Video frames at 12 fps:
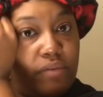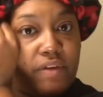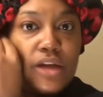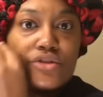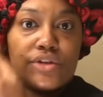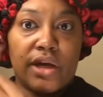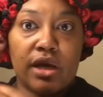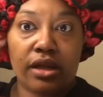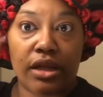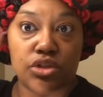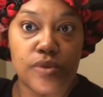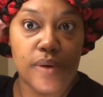with natural
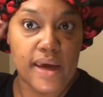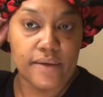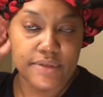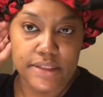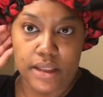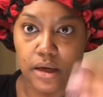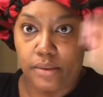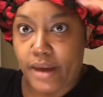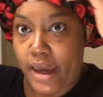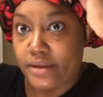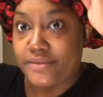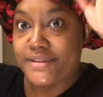hair that you have some
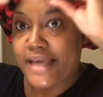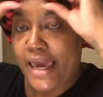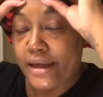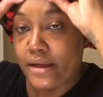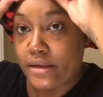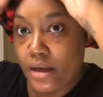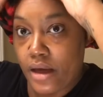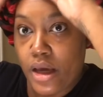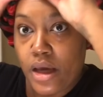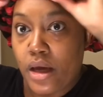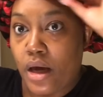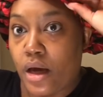kind of satin.
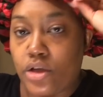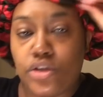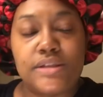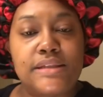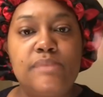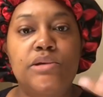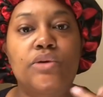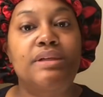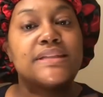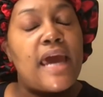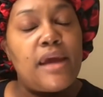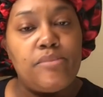Uh, you're sleeping on
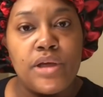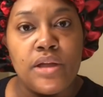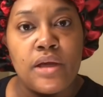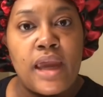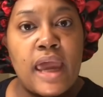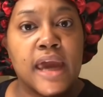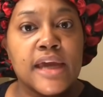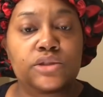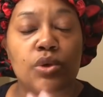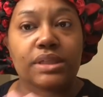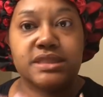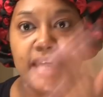a satin pillowcase
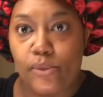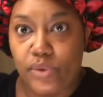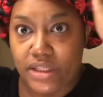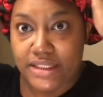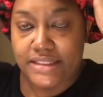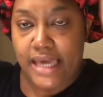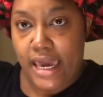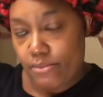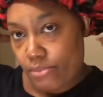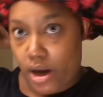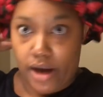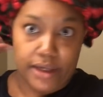or a set with a
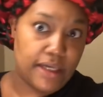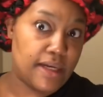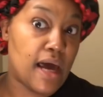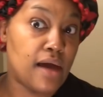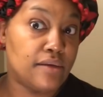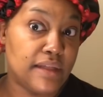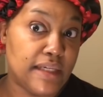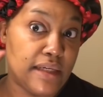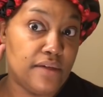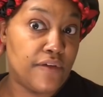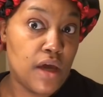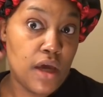satin bonnet. And I'll
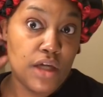leave